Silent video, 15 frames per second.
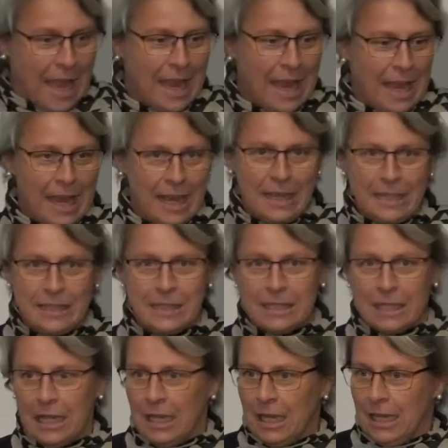
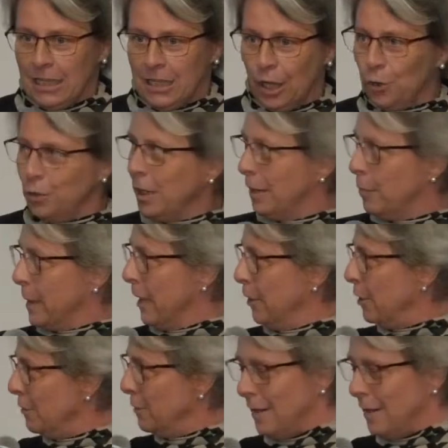And the owner were not